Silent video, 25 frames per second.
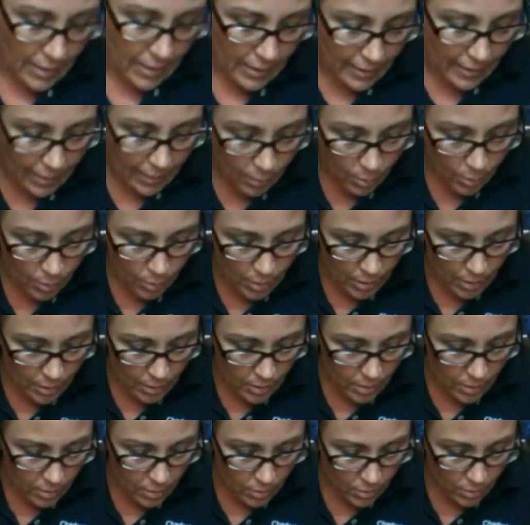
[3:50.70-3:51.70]
And now what we're
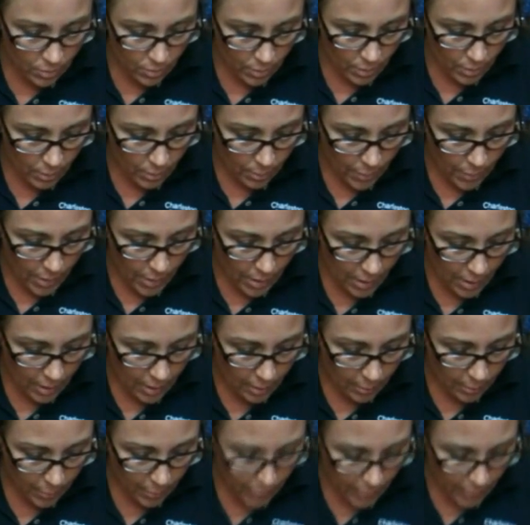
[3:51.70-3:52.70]
going to do is we're going to
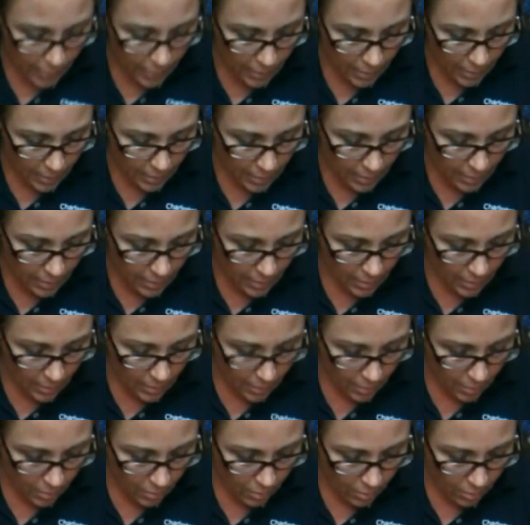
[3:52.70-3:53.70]
pump
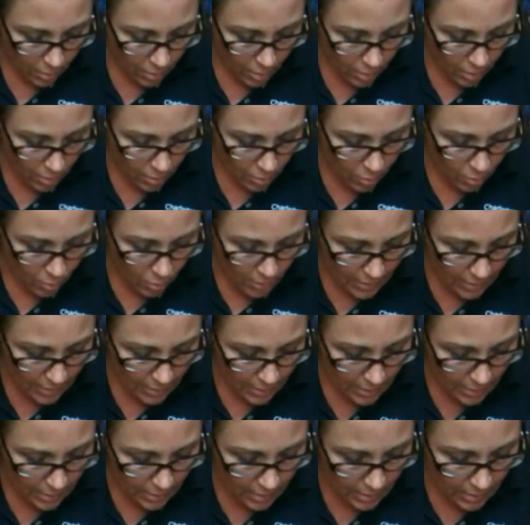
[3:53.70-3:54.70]

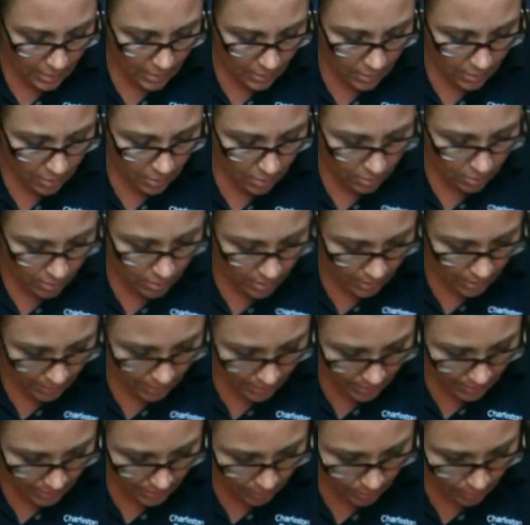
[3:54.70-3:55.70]
the
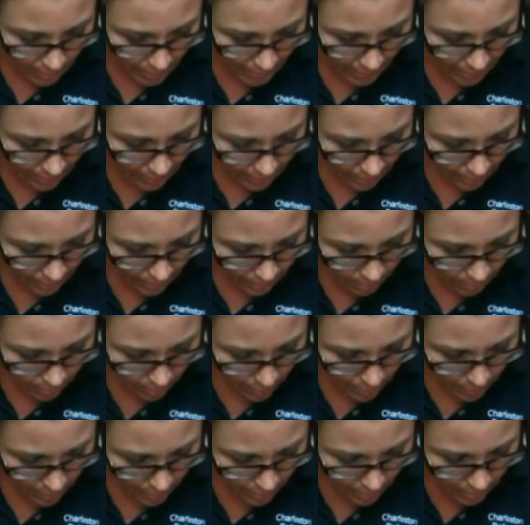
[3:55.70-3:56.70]
260 back up.